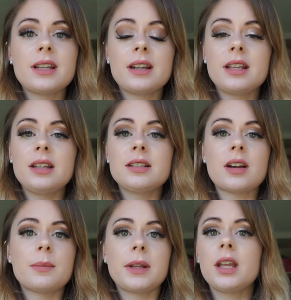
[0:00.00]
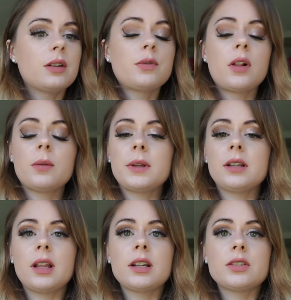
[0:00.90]
that he saw me and followed me
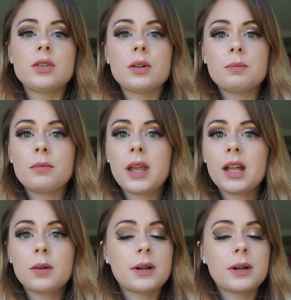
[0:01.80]
like to the mail,